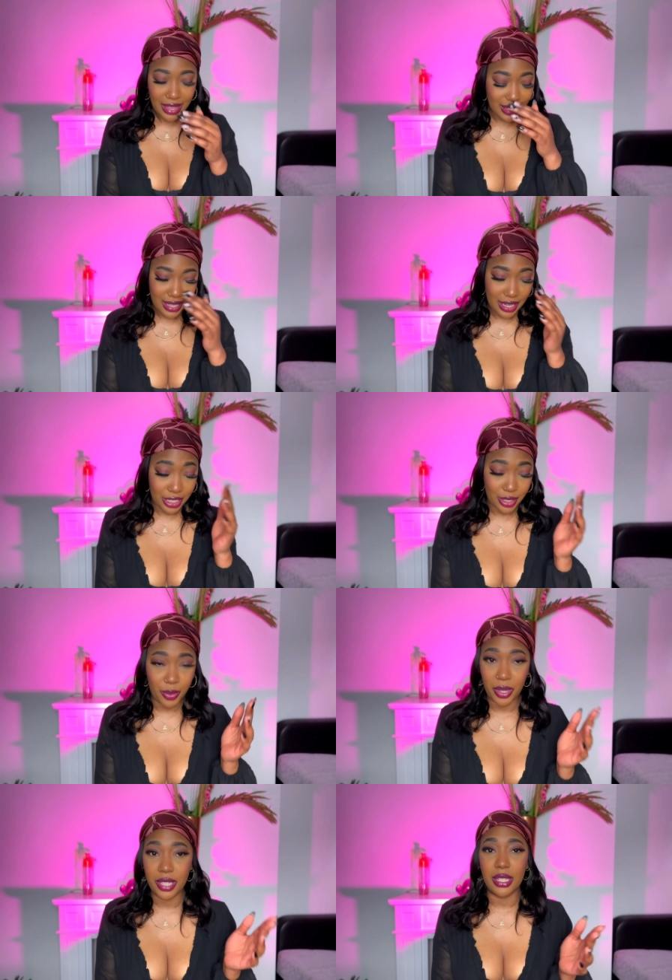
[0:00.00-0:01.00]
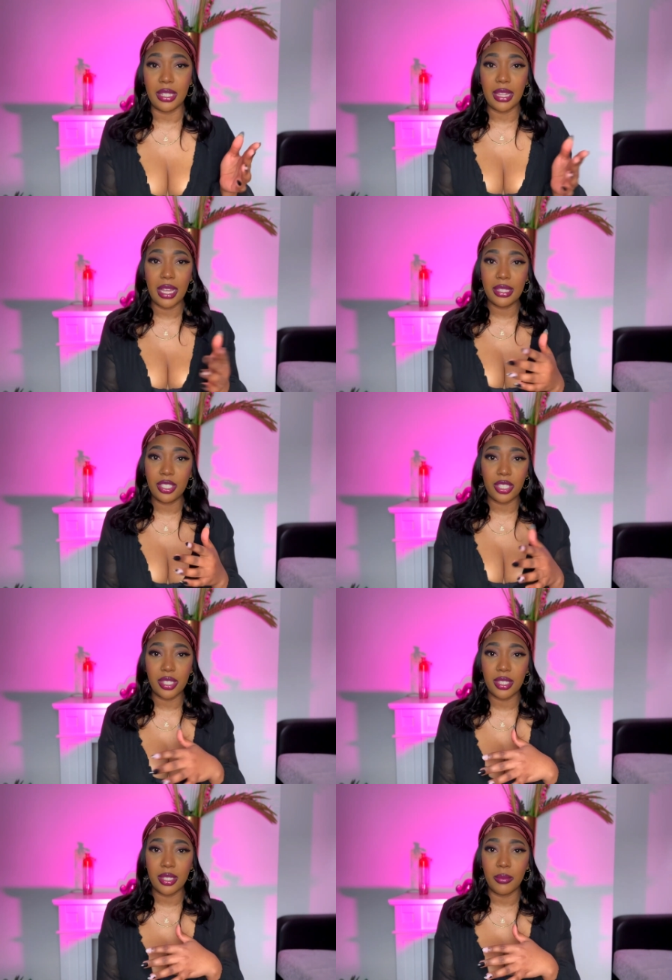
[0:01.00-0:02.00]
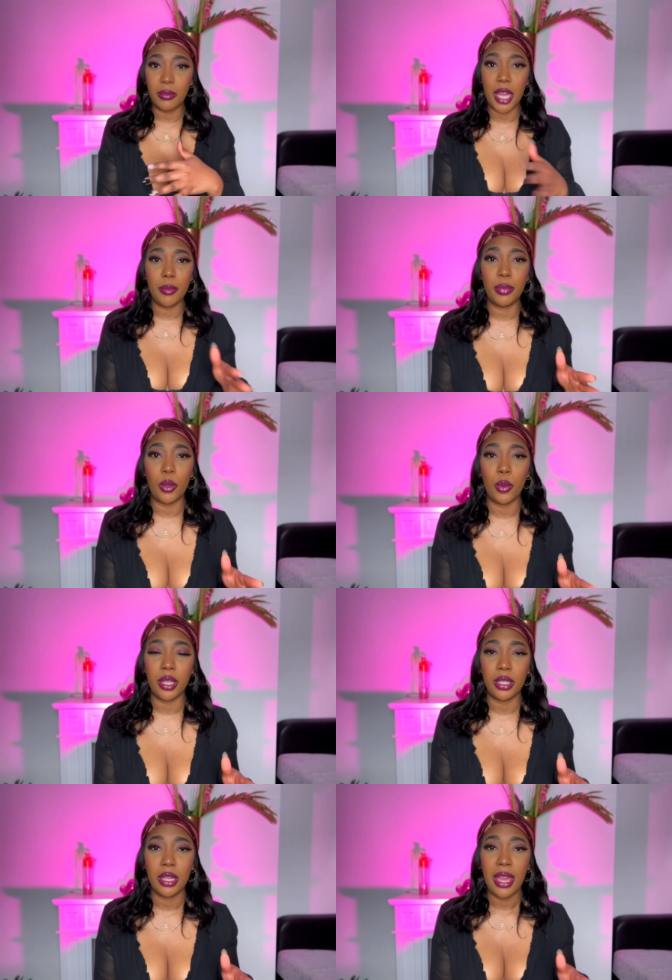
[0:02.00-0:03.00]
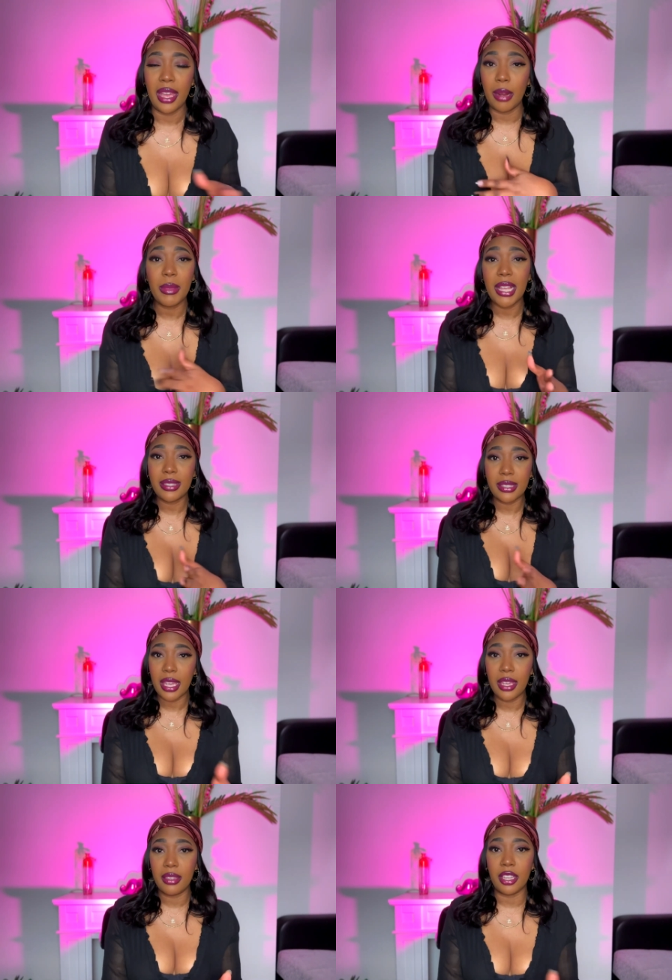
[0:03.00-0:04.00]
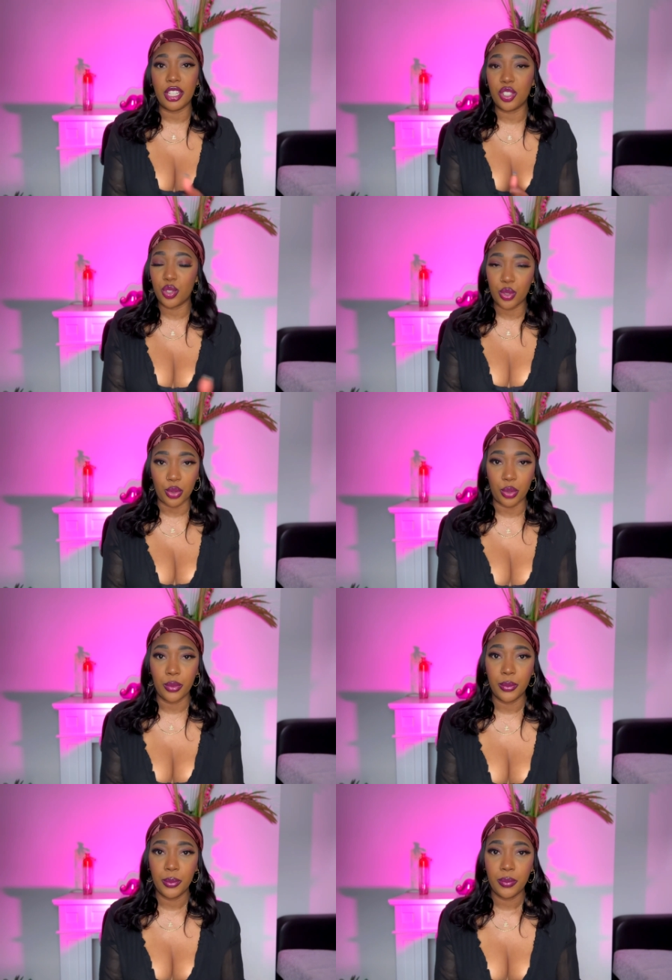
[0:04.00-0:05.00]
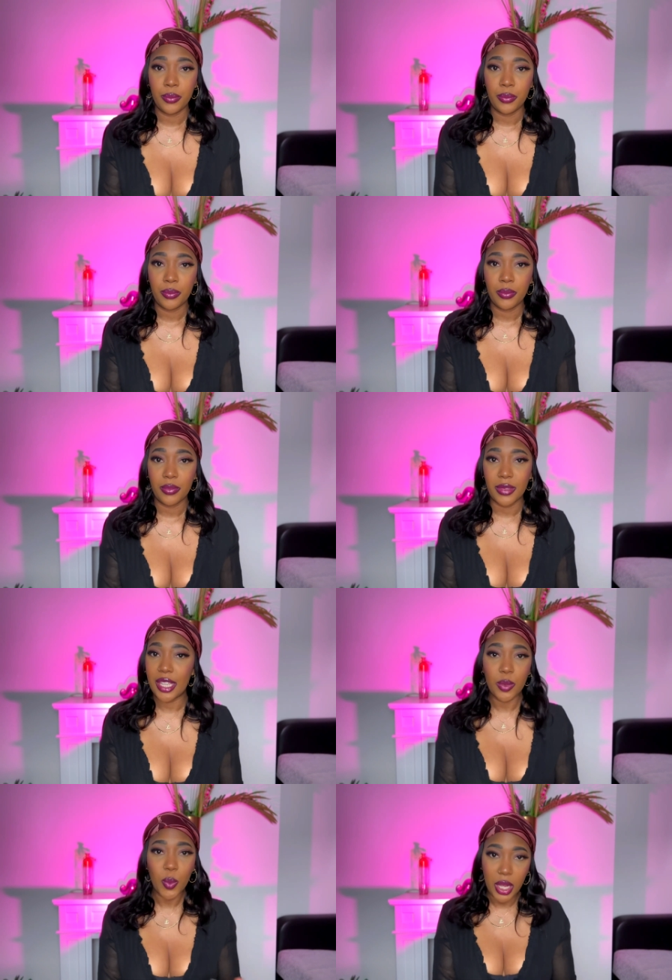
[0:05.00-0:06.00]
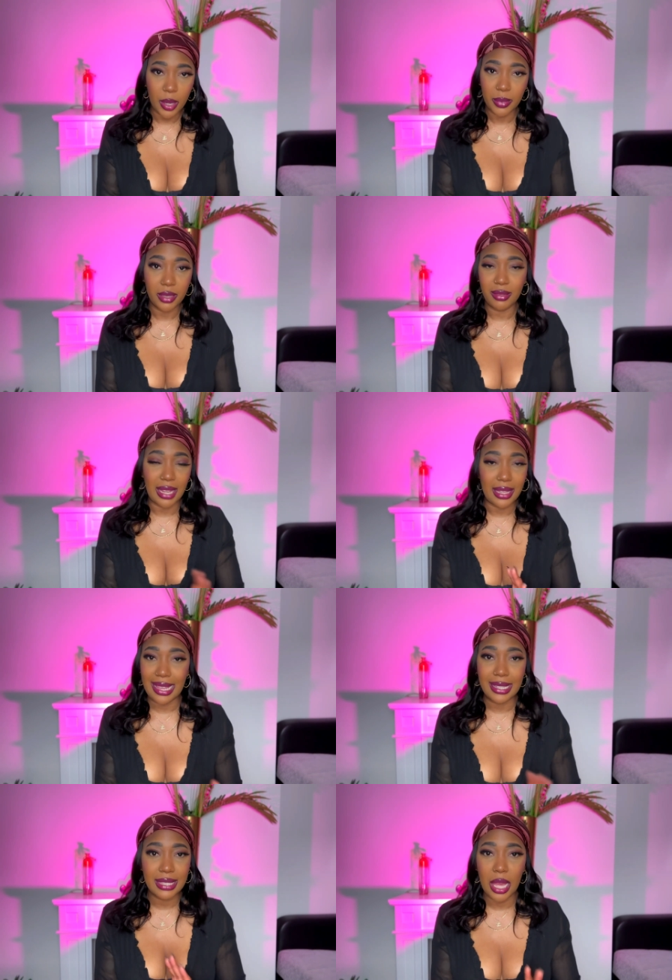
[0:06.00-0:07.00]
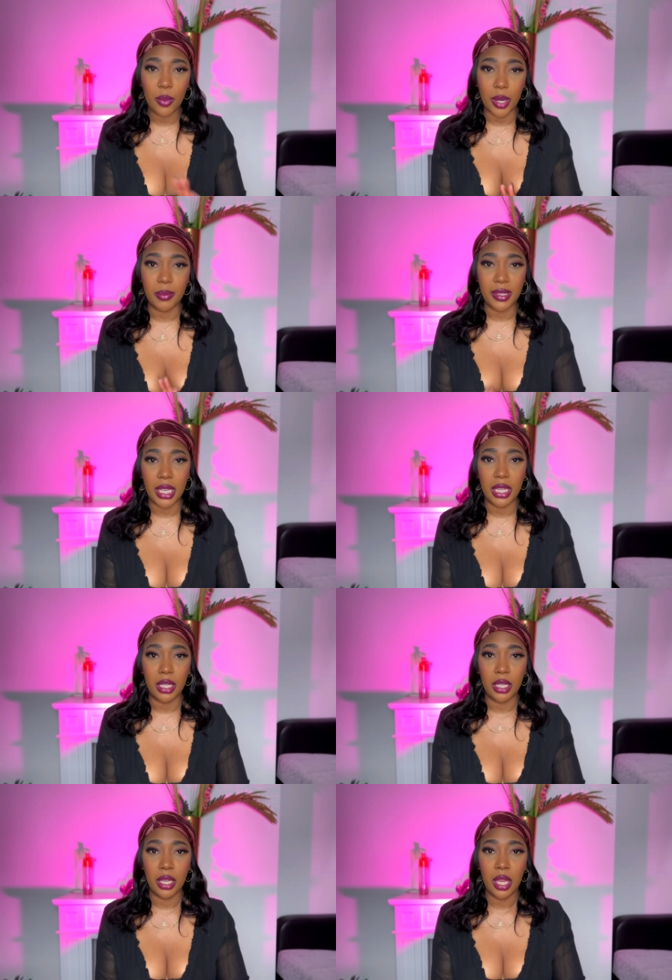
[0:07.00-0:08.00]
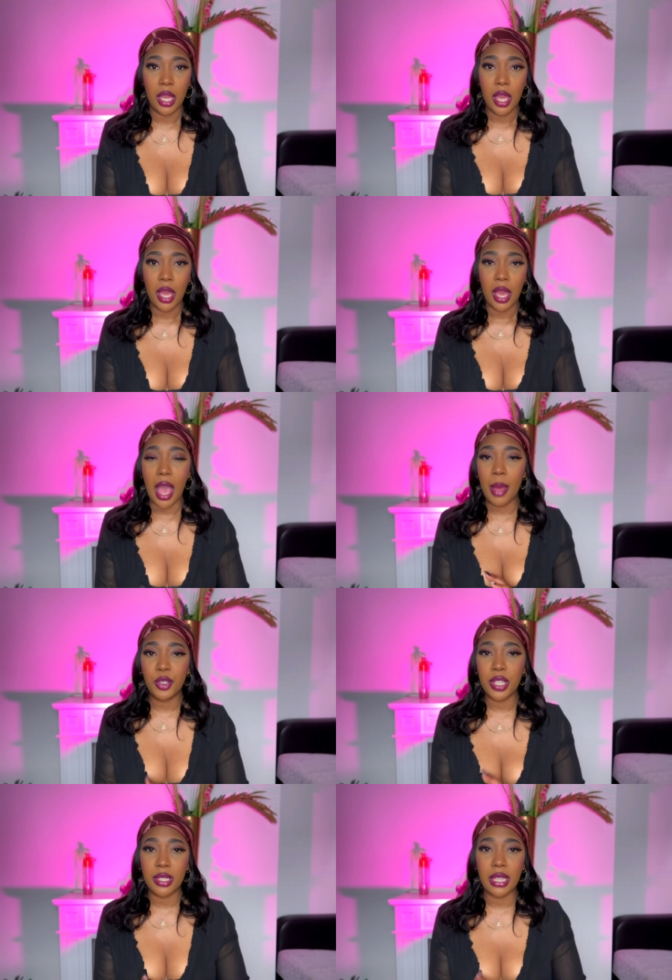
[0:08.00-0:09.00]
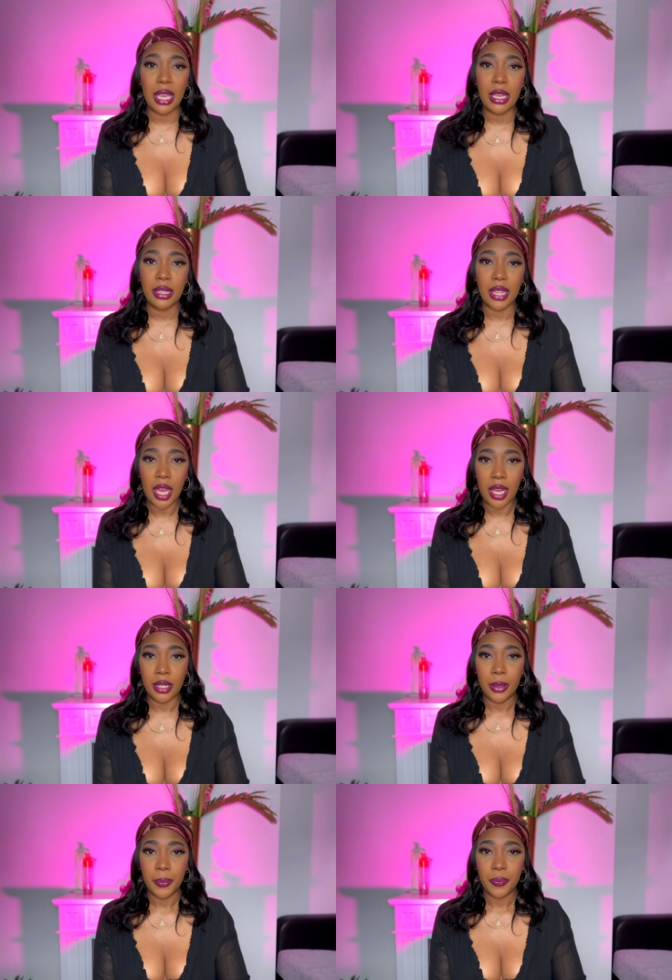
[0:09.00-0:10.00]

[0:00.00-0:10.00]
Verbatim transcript: that's actually crazy. That's just mind blowing. And I'm not saying that it's true. That's what I'm, that's not what I'm saying. I'm just saying that